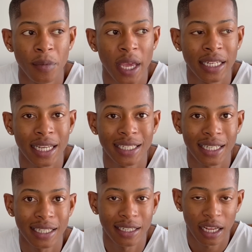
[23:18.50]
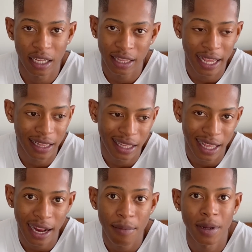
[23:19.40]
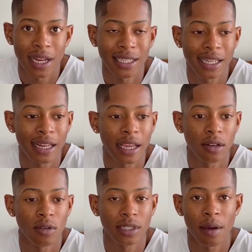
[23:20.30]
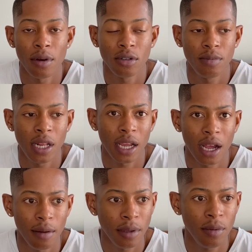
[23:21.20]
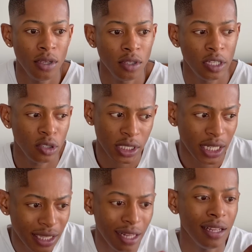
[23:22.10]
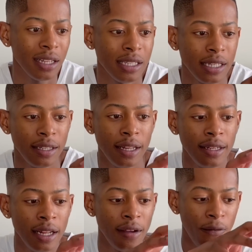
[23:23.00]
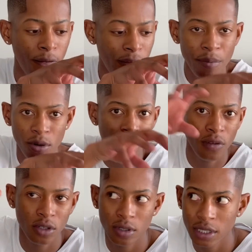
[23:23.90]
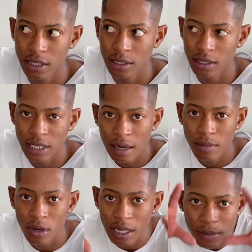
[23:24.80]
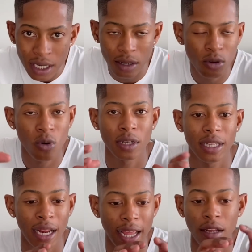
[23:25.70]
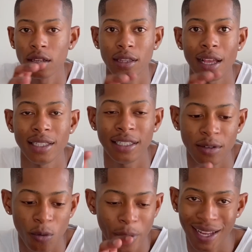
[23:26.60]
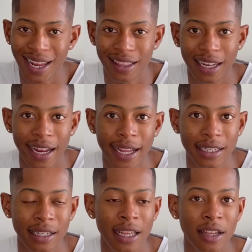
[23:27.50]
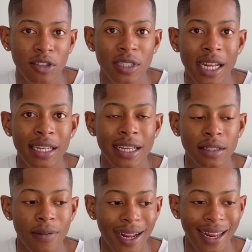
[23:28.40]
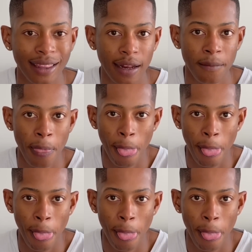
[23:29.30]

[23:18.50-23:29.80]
that happened nicely. Like, someone would be like, maybe did you take 300 rands and then flip it over to 10 million immediate? No, it doesn't work like that. Like, it usually doesn't work like that.